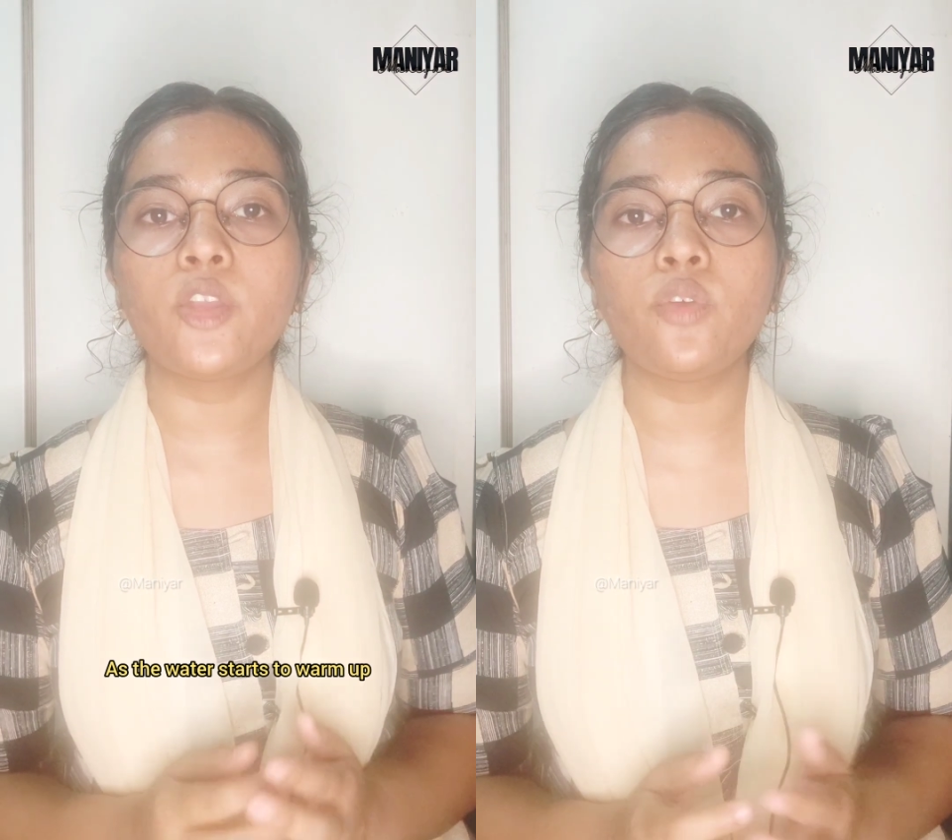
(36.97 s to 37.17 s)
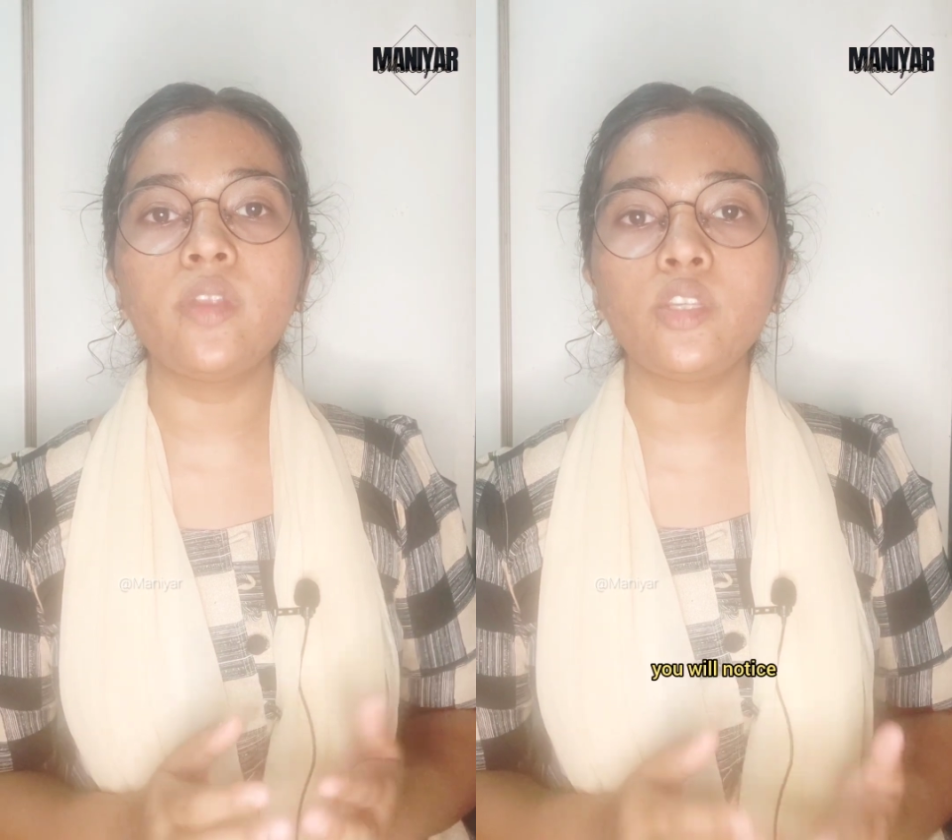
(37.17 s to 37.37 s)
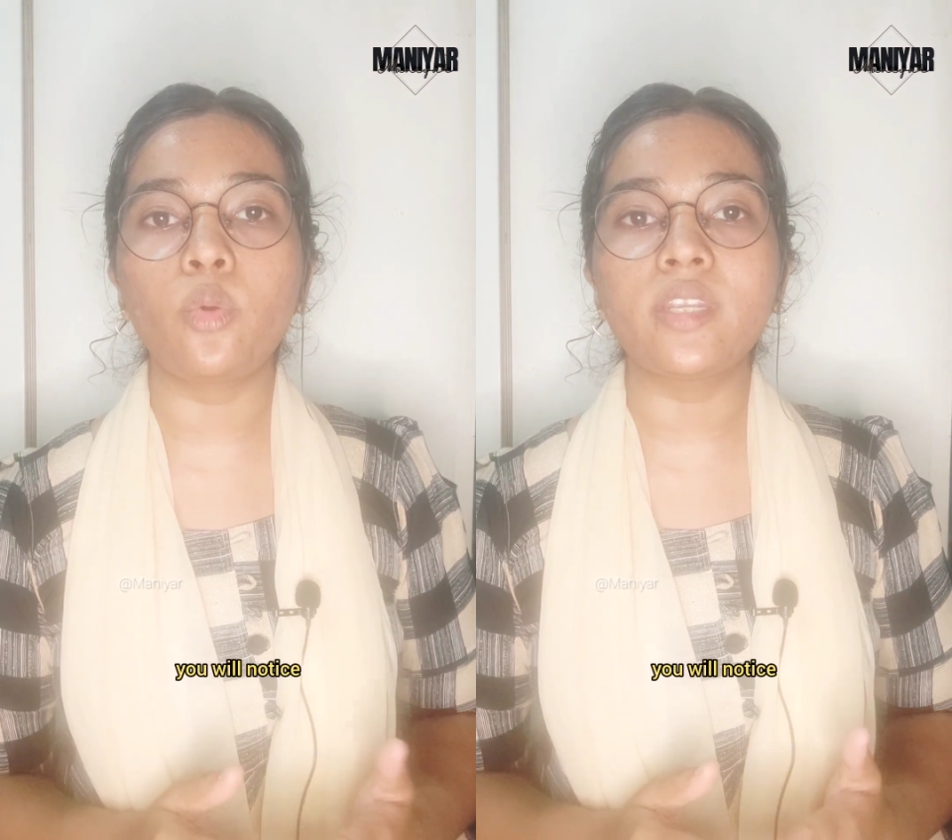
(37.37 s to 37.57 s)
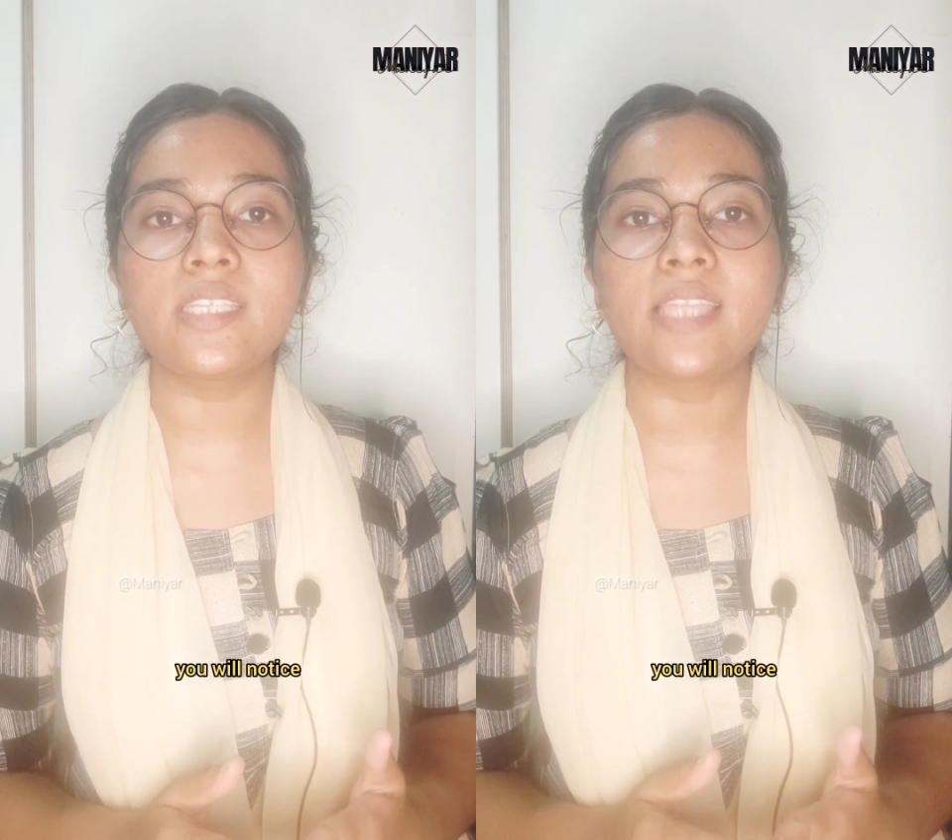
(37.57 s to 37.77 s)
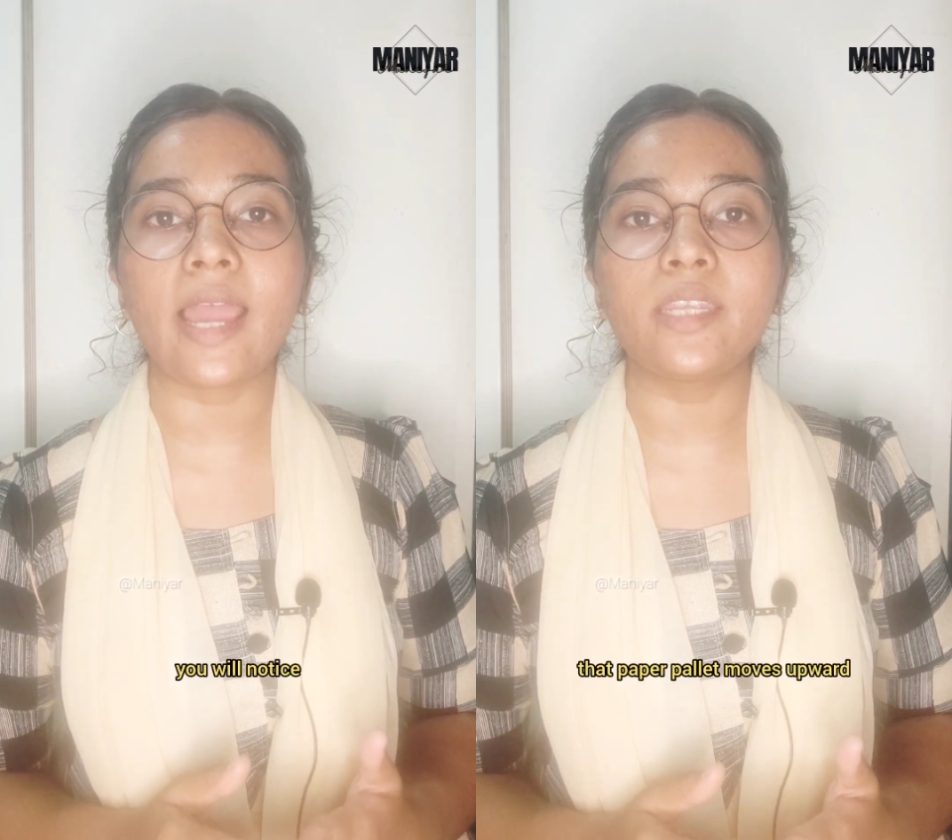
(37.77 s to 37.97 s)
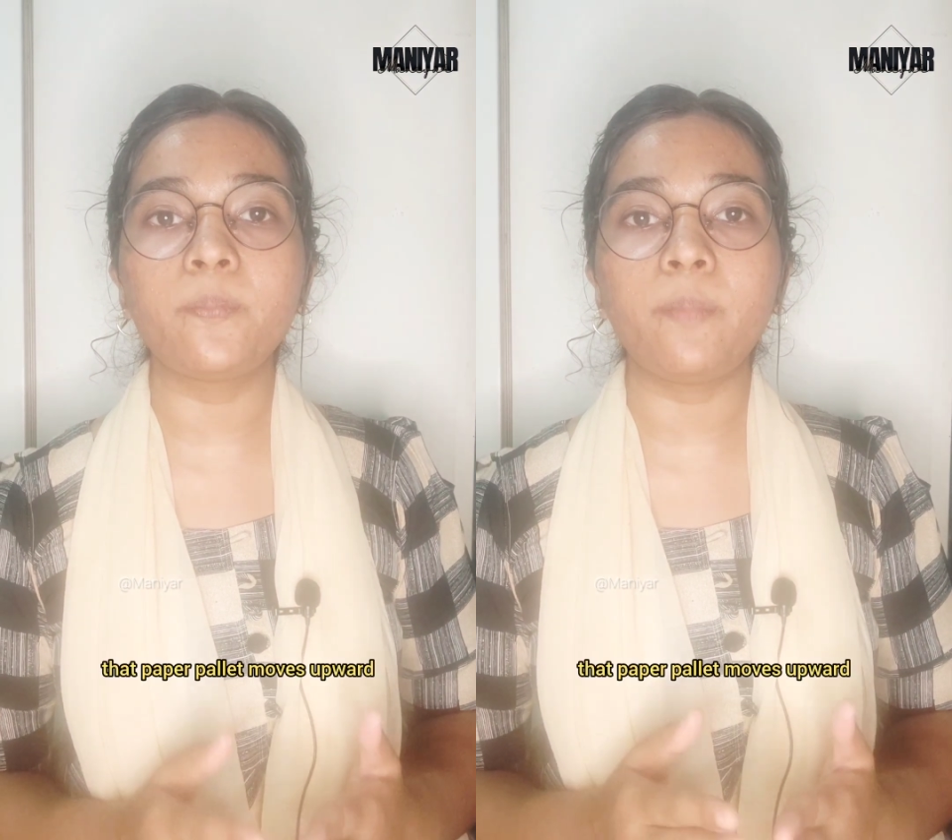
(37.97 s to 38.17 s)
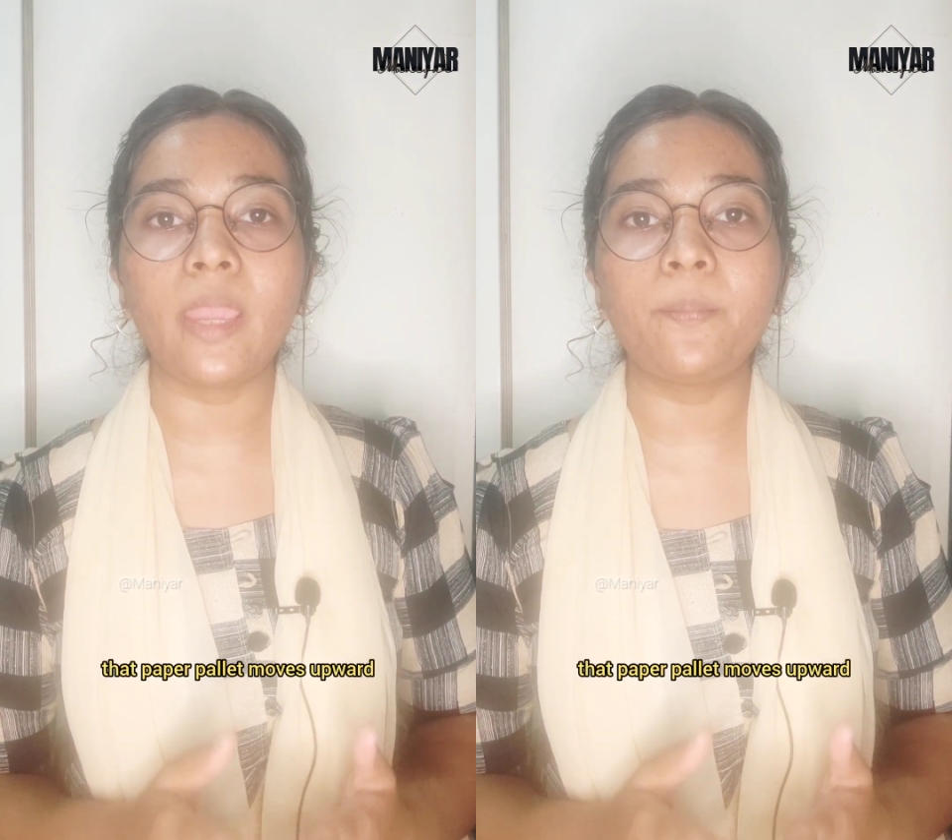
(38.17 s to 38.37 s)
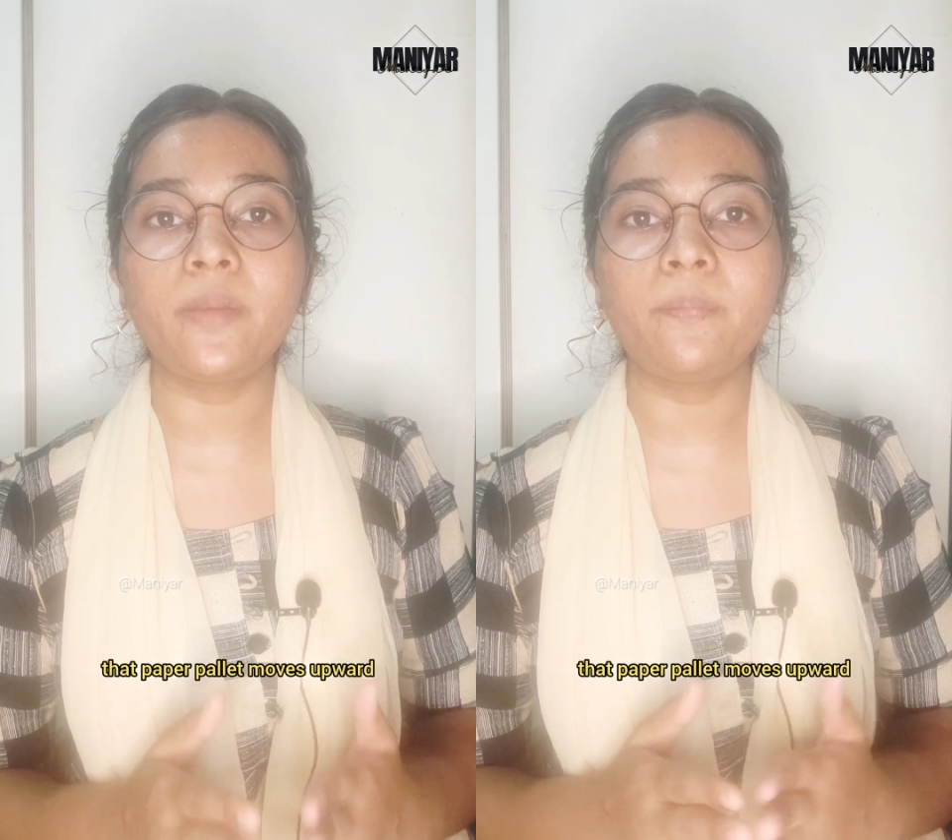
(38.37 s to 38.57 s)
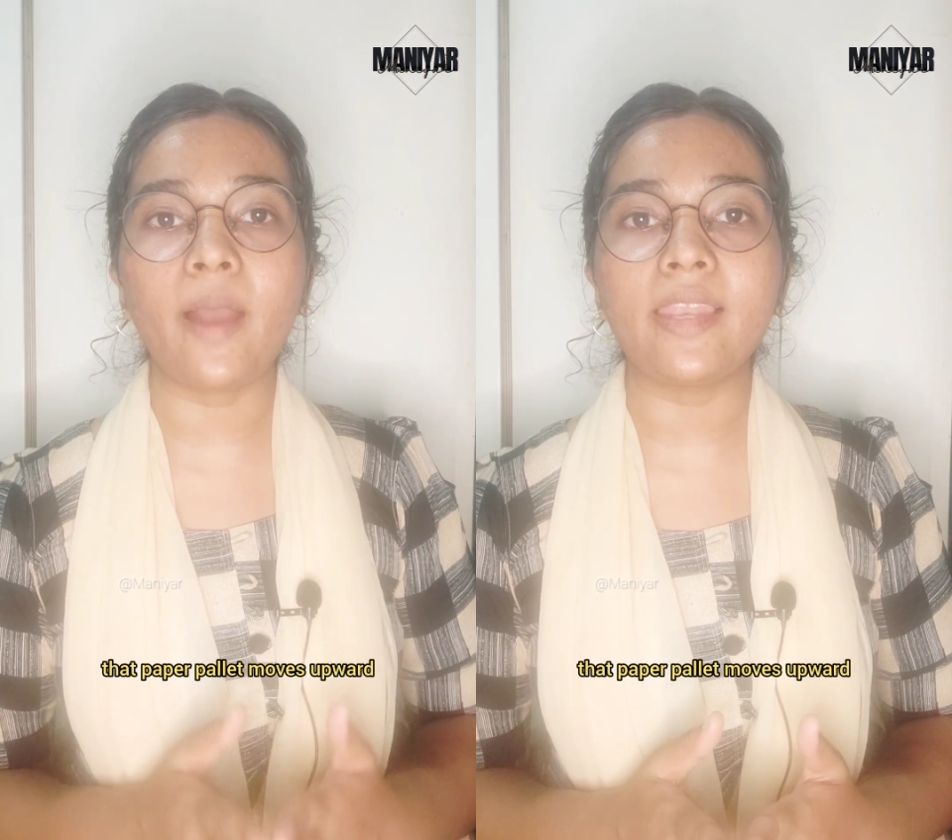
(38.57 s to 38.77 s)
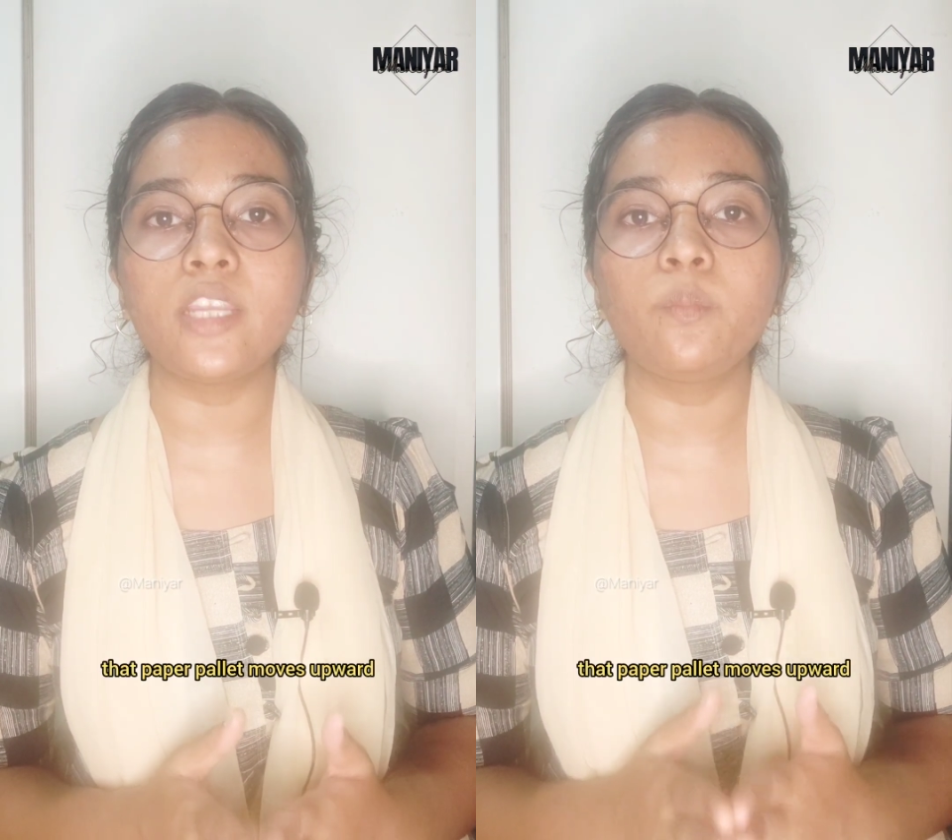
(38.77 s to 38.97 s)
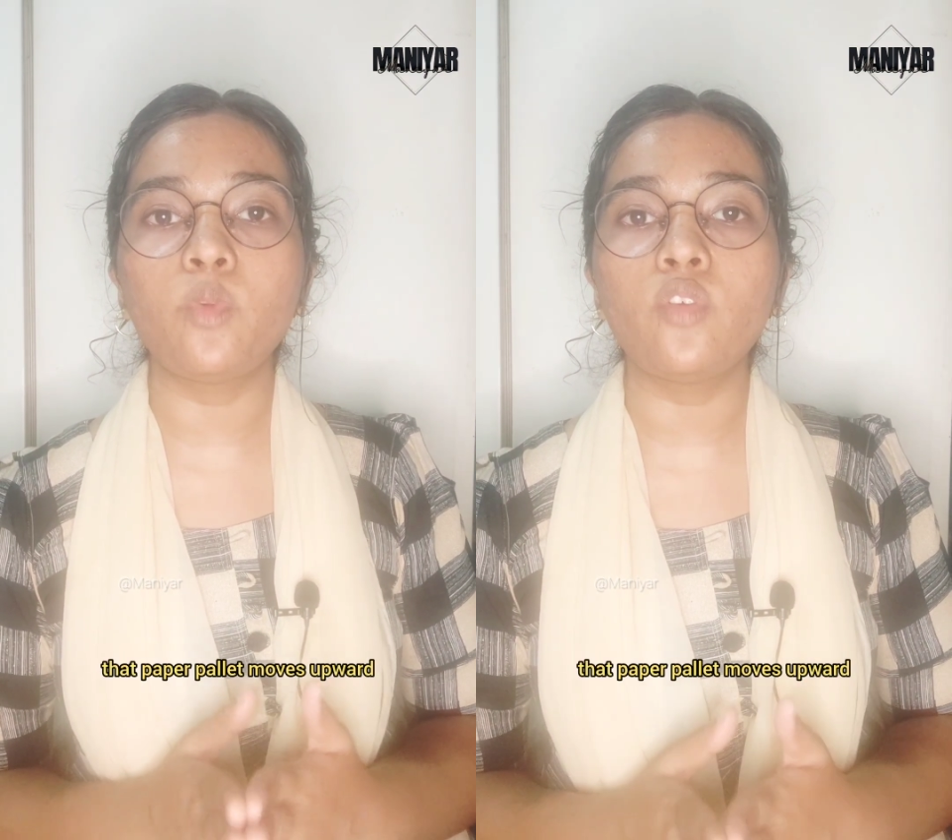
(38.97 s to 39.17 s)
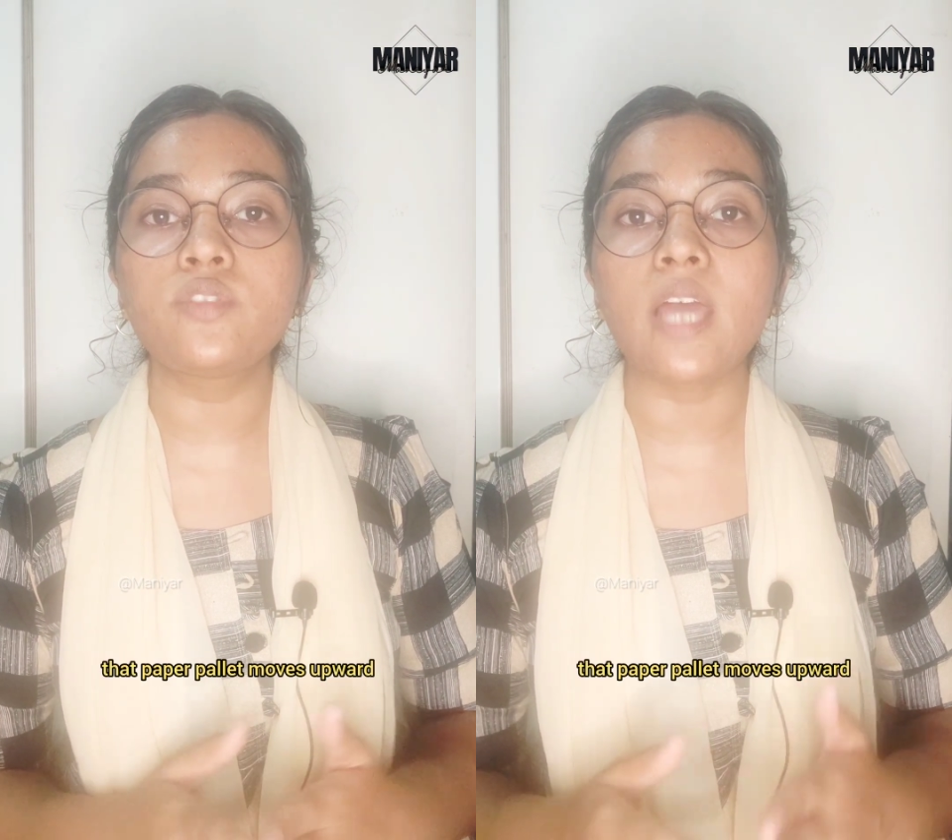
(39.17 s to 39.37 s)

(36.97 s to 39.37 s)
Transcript: you will notice that paper palette moves